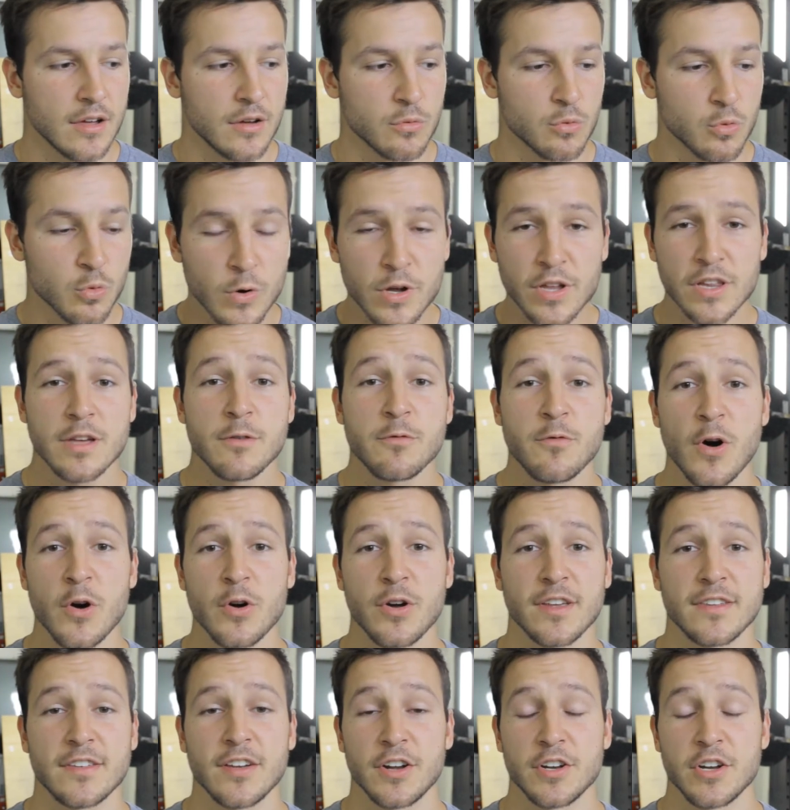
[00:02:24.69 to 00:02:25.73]
really
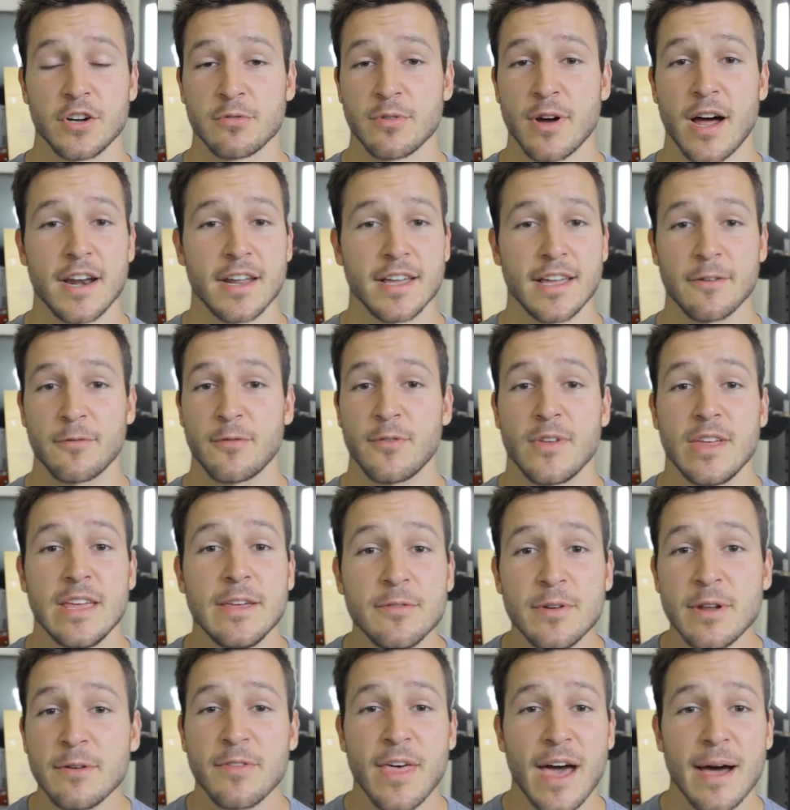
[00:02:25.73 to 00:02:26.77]
focus on your running.
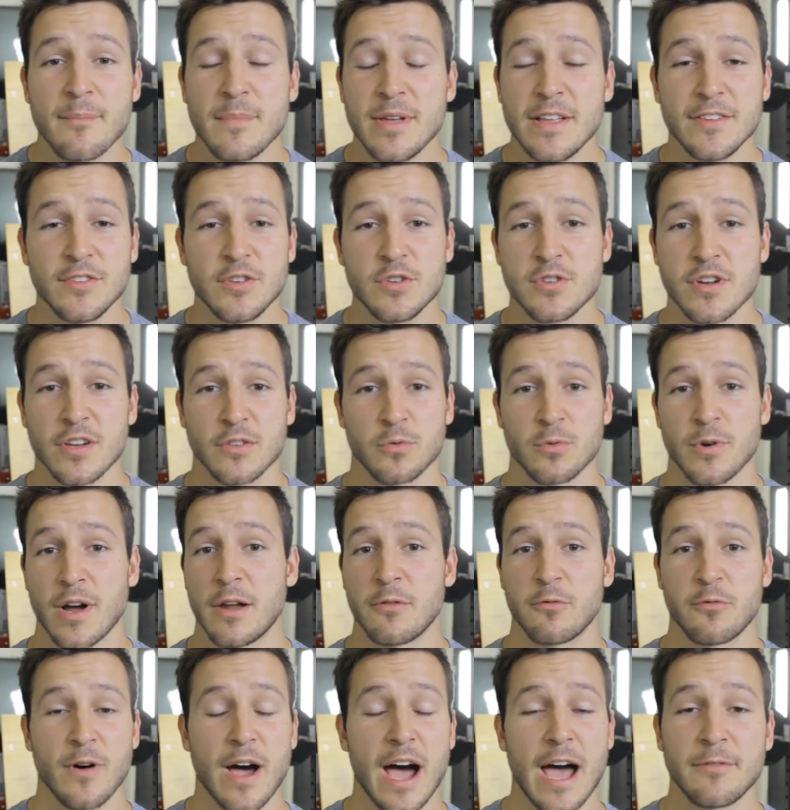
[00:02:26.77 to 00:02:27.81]
Even if that means you just run
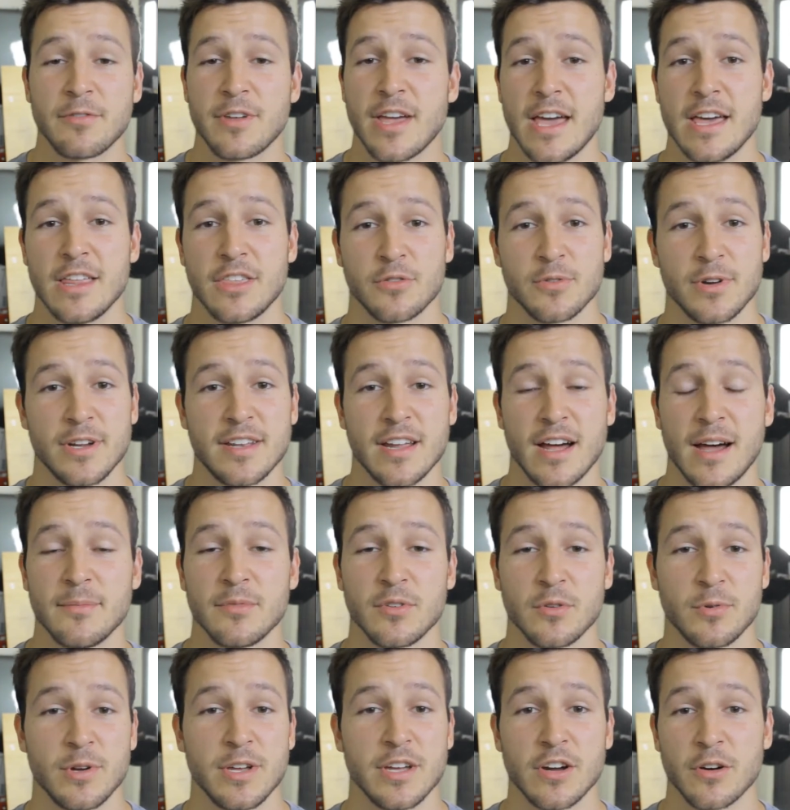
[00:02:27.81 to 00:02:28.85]
5K 3 times
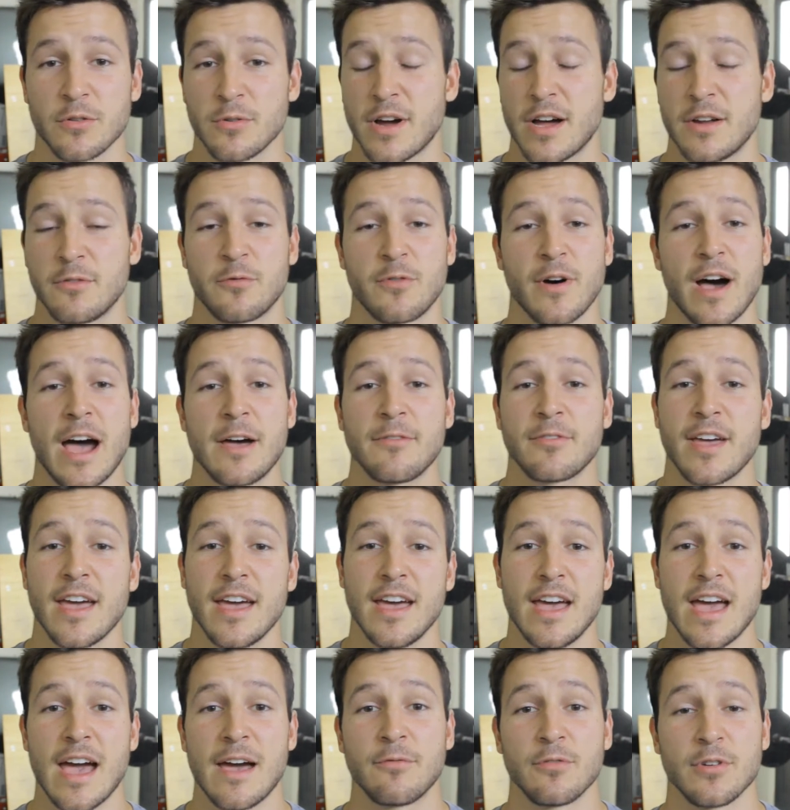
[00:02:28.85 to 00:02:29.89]
a week or run
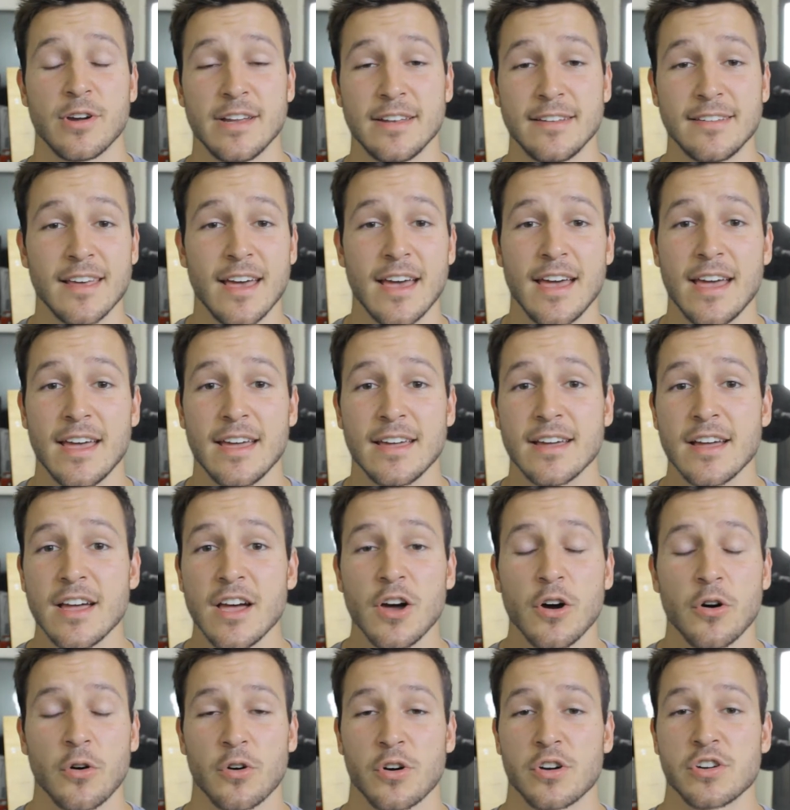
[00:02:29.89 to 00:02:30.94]
5K every day
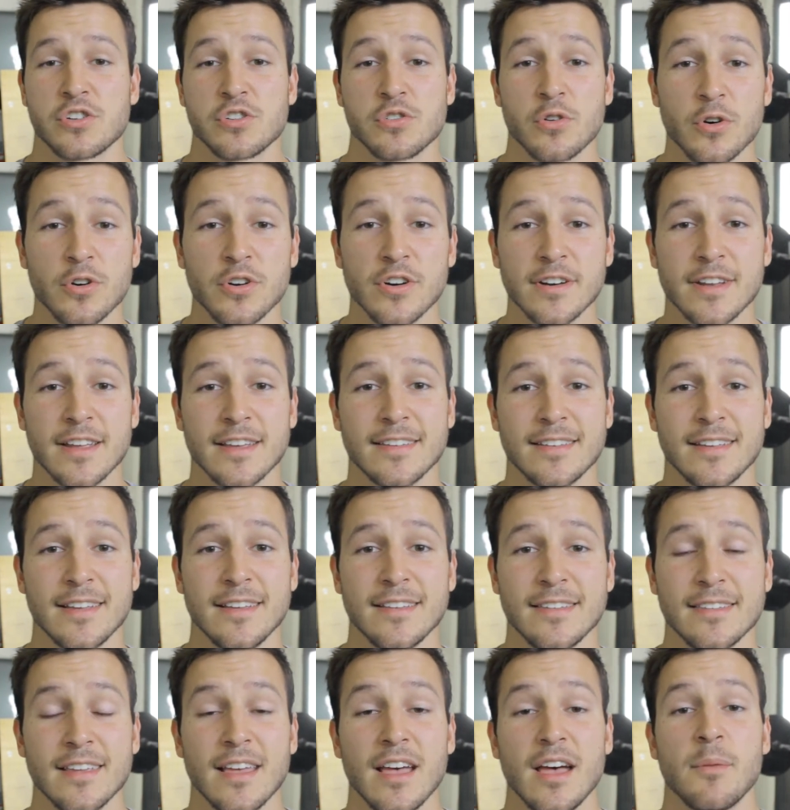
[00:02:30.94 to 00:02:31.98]
or a shorter
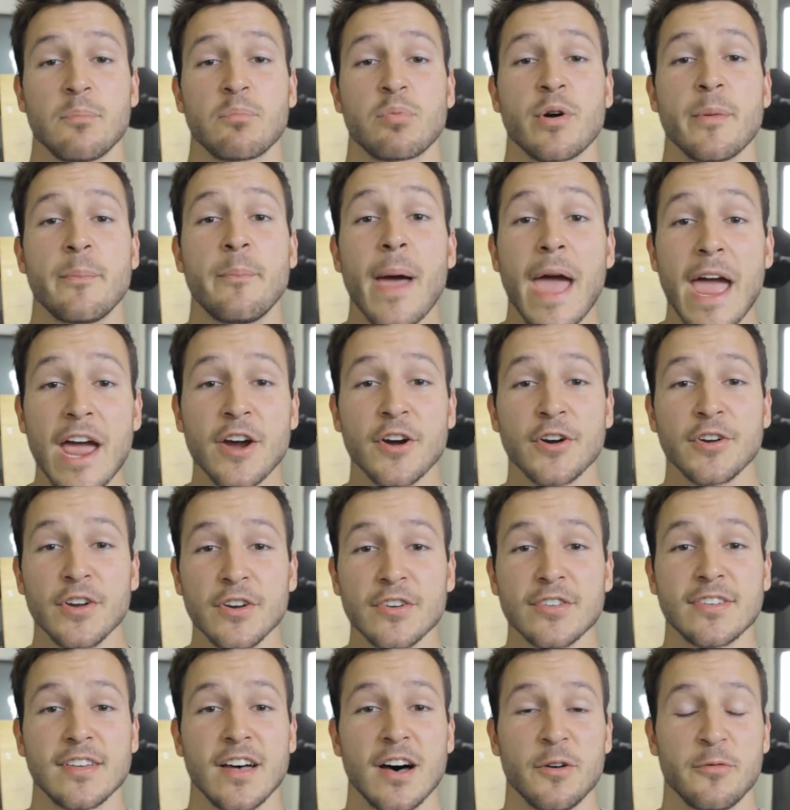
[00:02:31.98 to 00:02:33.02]
distance, prepare
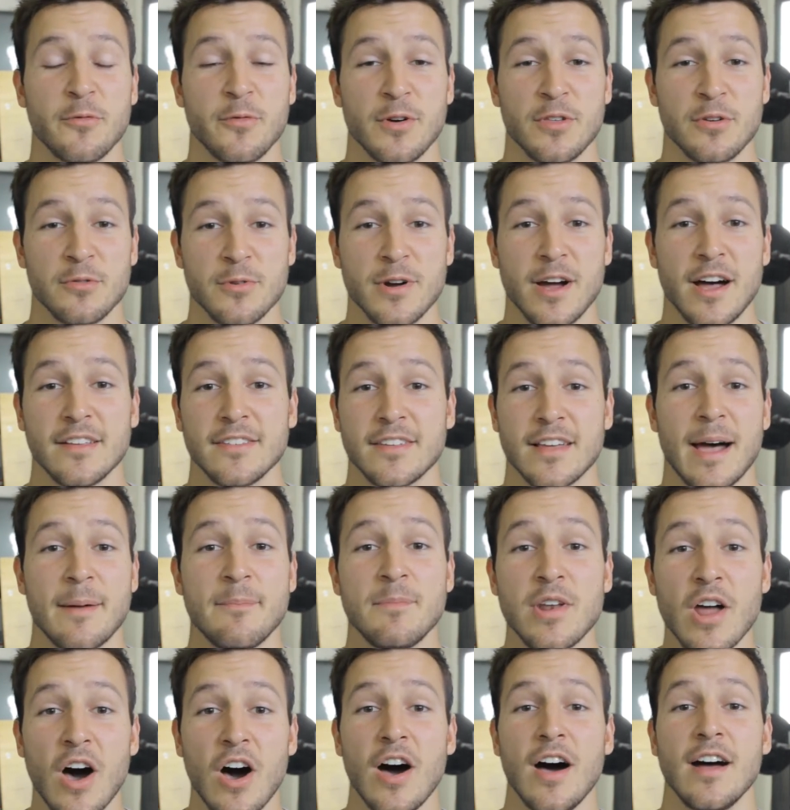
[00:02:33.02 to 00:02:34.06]
yourself for the runs.
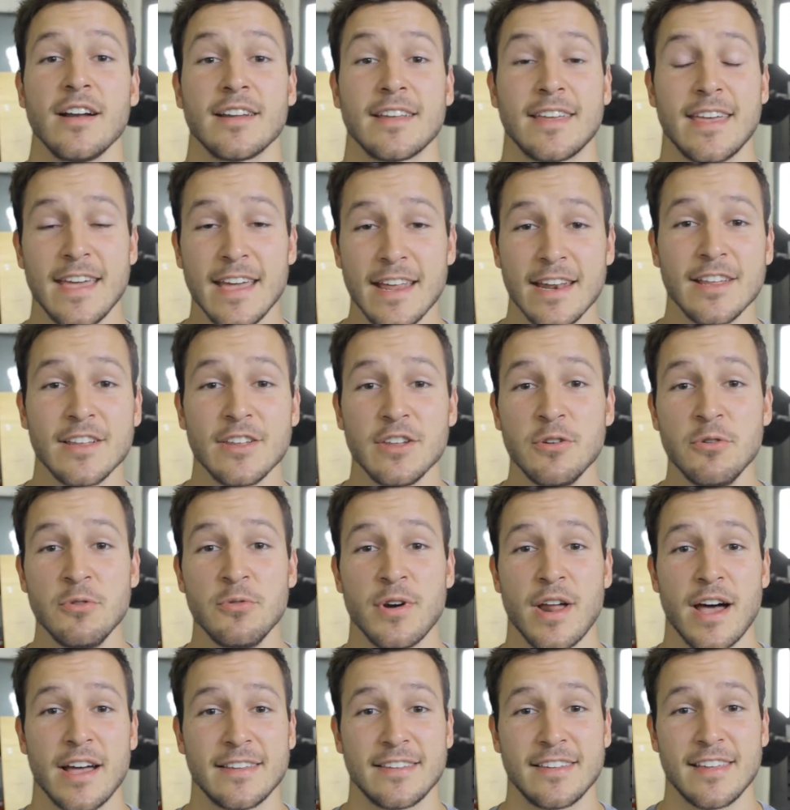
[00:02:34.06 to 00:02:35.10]
I'm not kidding you
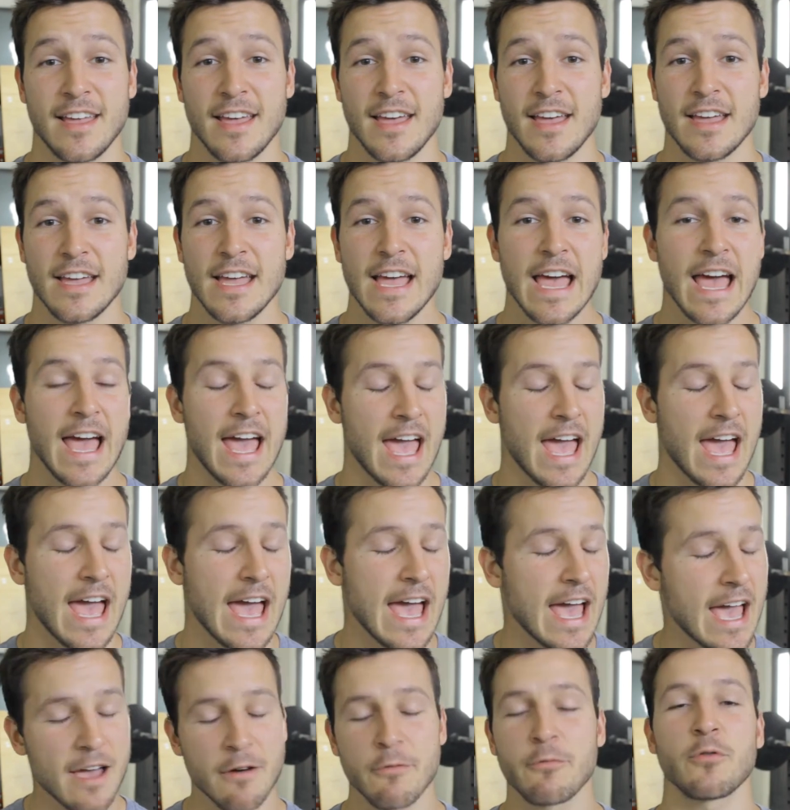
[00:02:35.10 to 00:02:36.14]
when I say
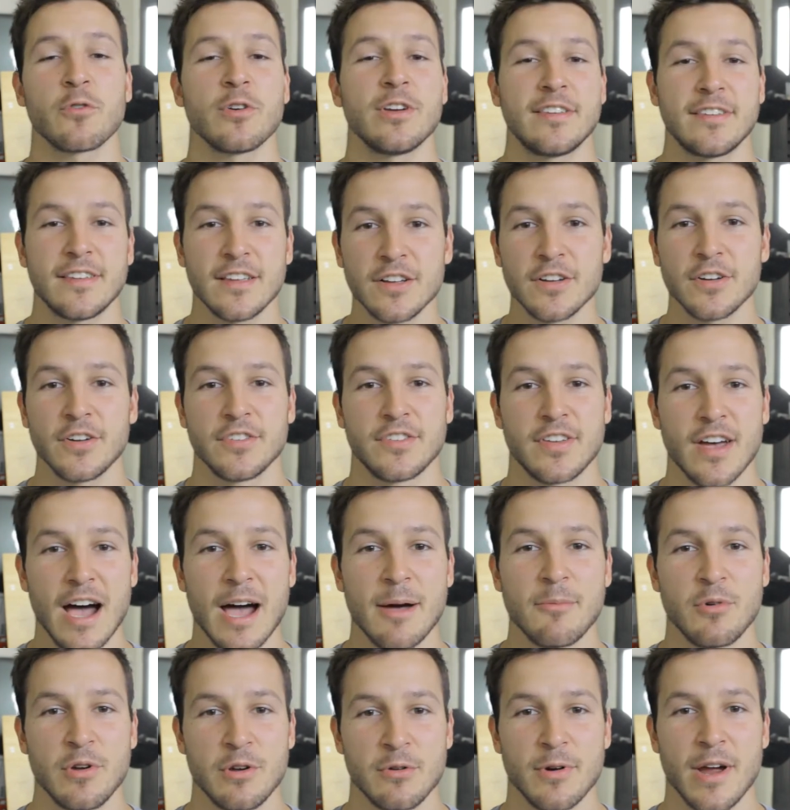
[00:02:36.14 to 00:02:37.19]
every single
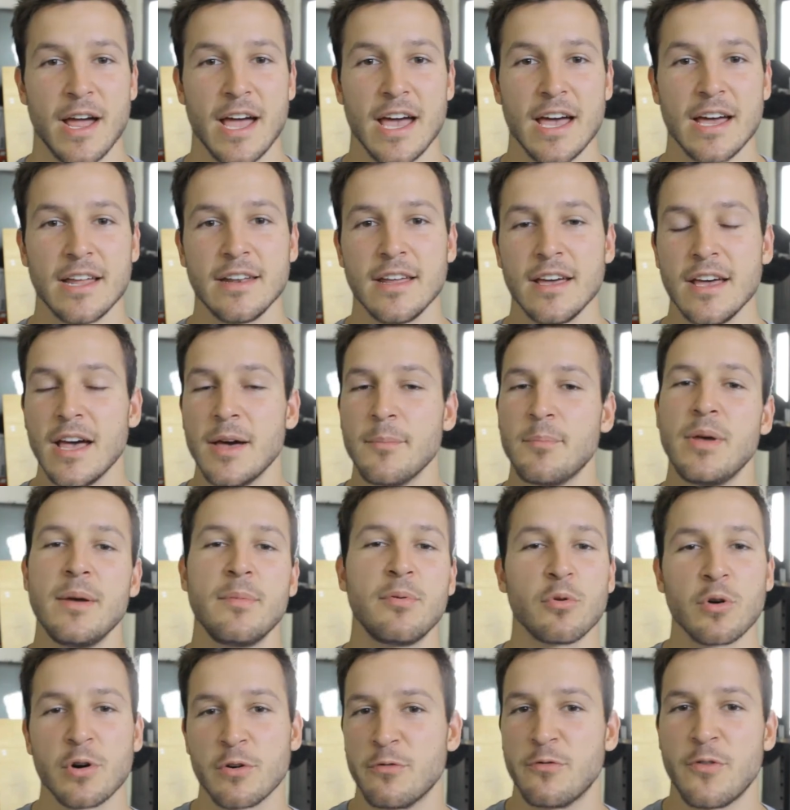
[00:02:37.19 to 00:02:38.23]
time we ran,
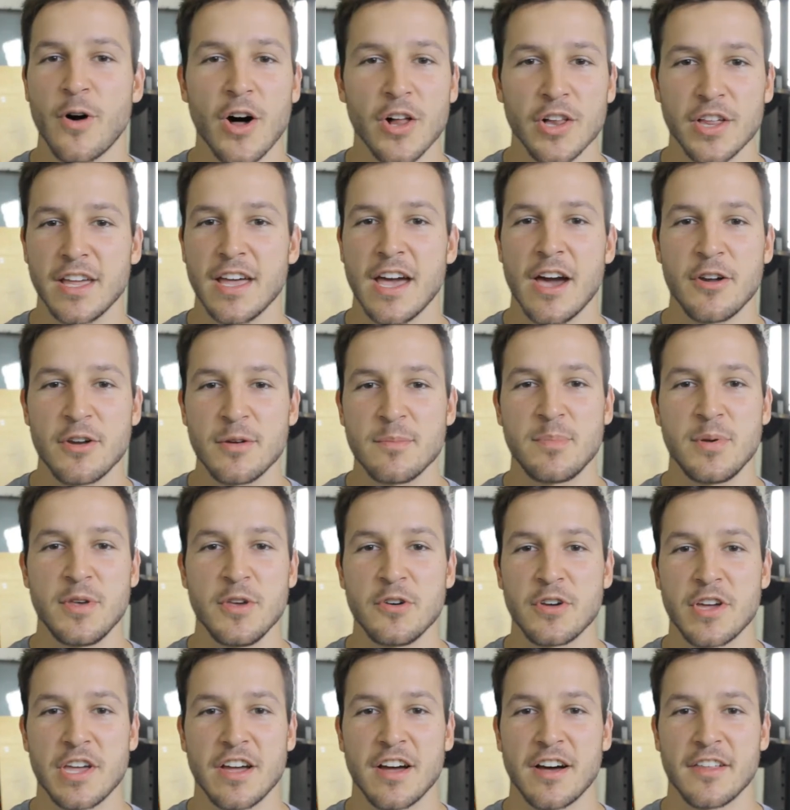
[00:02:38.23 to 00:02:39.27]
people were falling out and
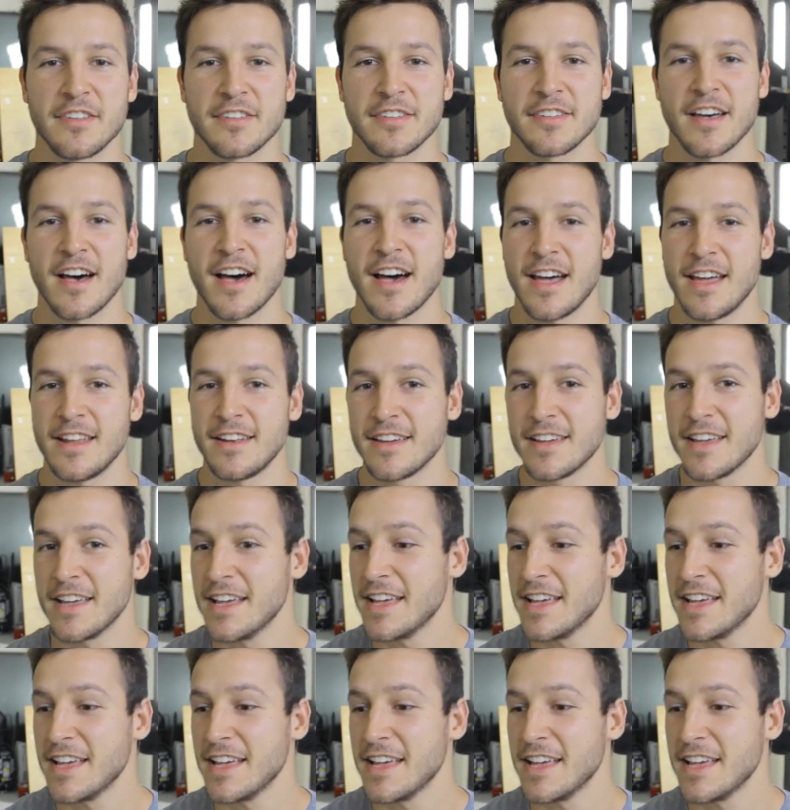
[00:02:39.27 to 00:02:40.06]
puking on the side,